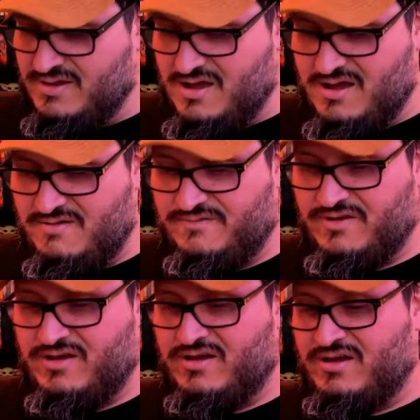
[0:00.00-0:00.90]
of
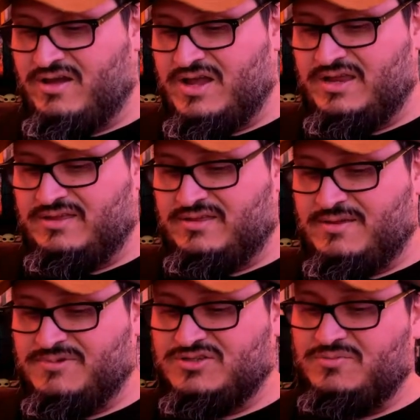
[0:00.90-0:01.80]

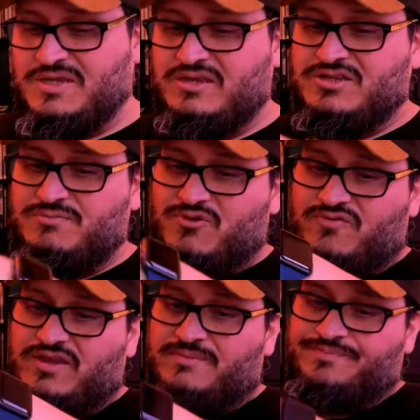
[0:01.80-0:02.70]
I'm assuming each
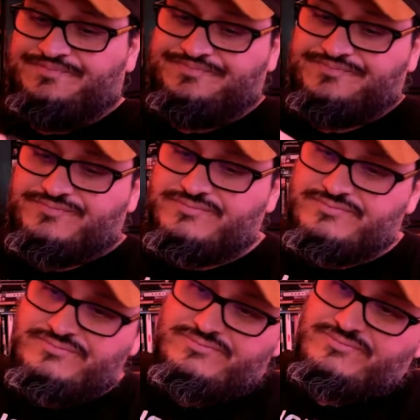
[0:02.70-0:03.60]
movie,
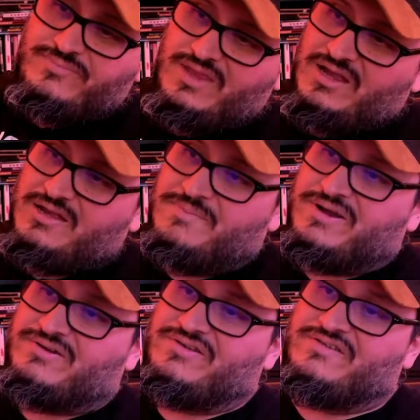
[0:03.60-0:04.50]

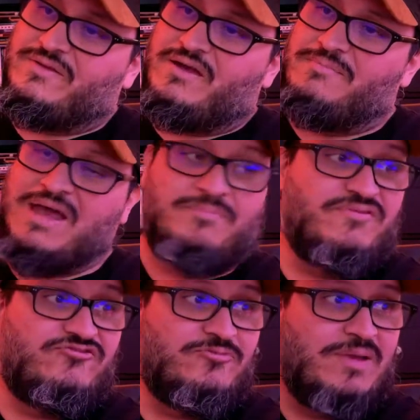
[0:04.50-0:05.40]
Gamera's map
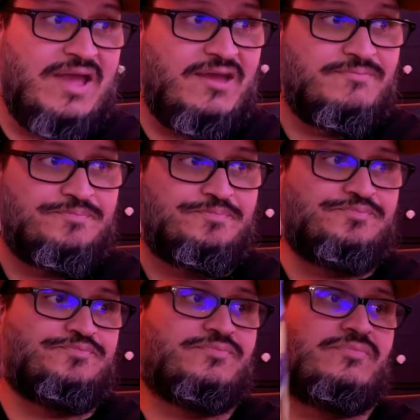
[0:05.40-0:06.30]
of Japan.
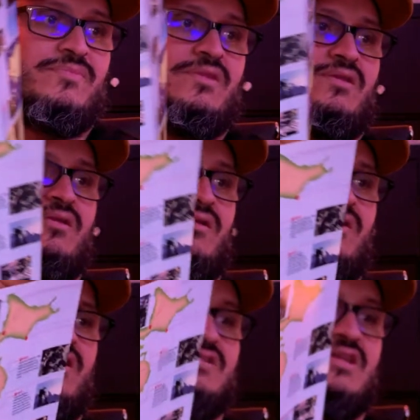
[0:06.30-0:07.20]

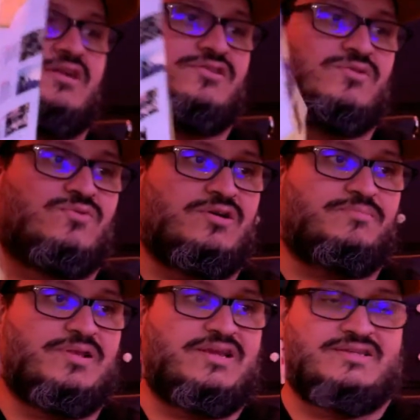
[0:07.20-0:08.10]
It's telling you
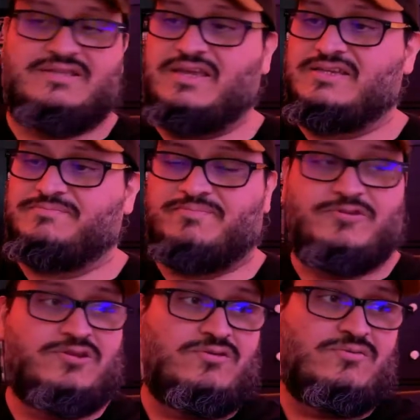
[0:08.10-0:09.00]
what place it takes,
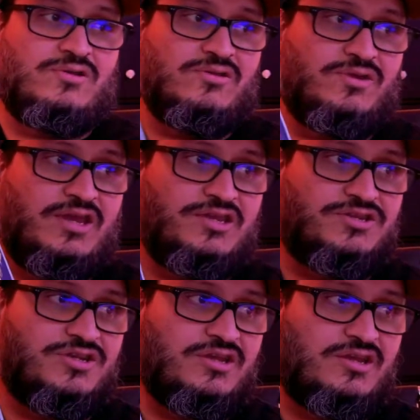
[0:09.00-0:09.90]
what
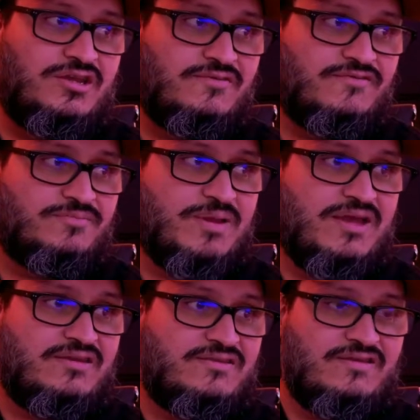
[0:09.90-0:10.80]
location of
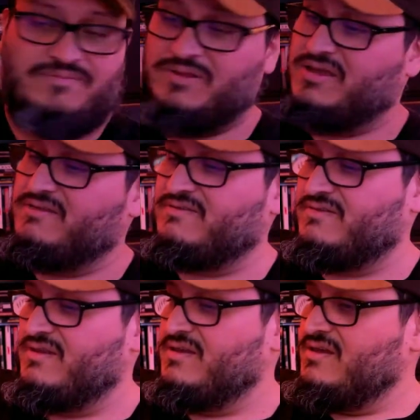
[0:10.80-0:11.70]
Japan it takes place.
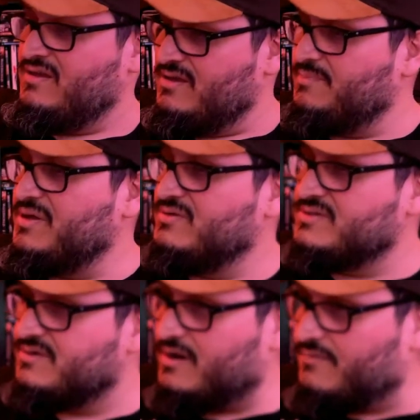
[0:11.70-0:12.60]
Yep, it
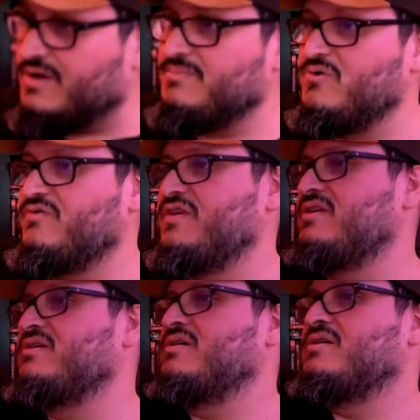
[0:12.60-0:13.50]
goes through every
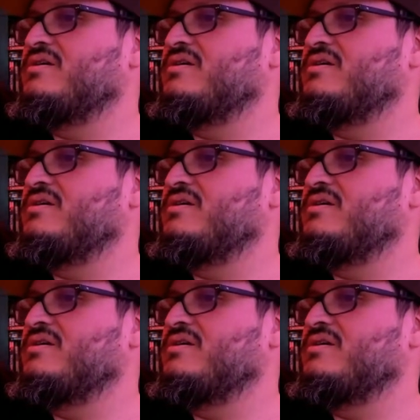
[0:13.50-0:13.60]
movie.